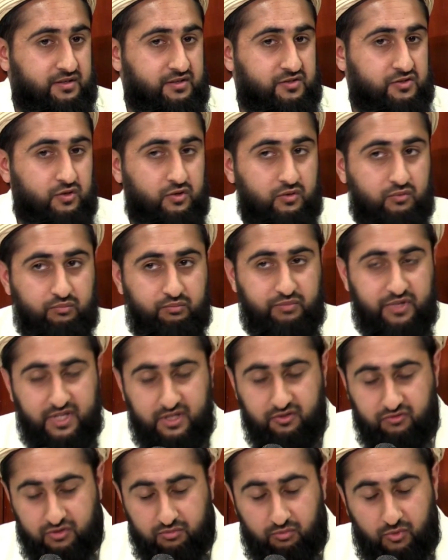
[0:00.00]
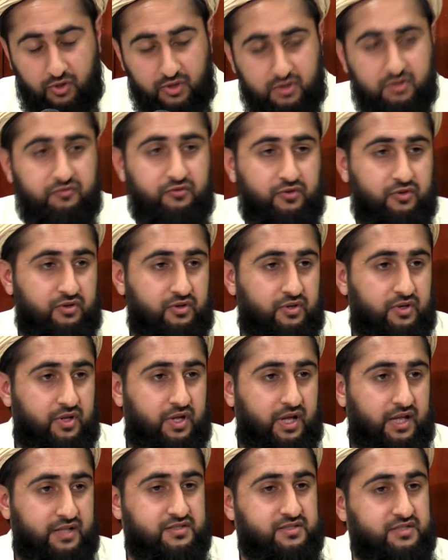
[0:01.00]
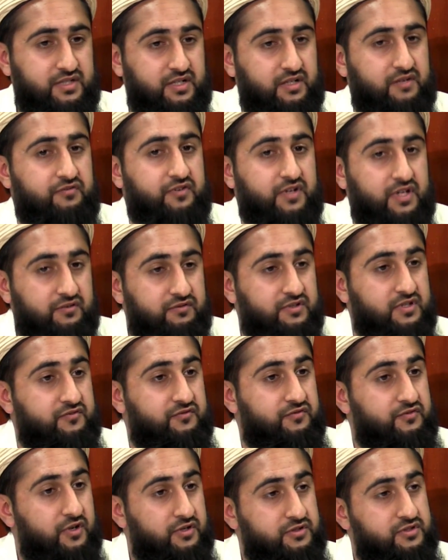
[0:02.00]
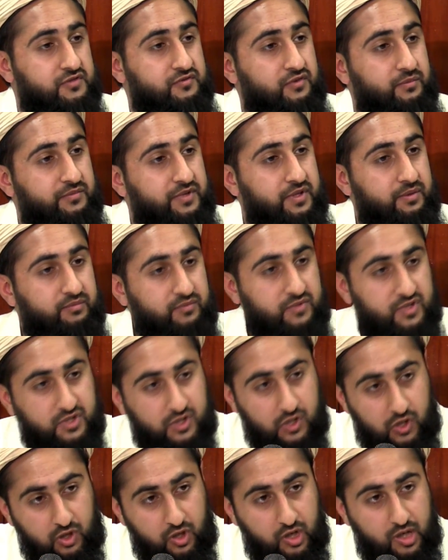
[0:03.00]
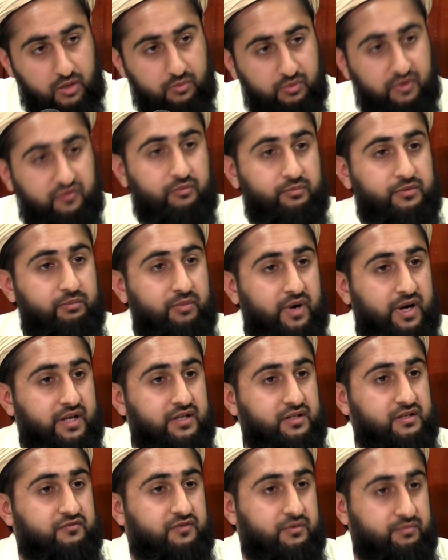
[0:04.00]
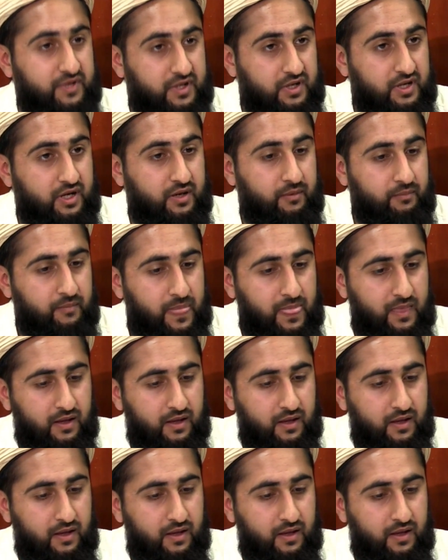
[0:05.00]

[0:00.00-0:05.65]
So be remorseful and seek forgiveness, not just from the tongue, but from the mind and from the heart.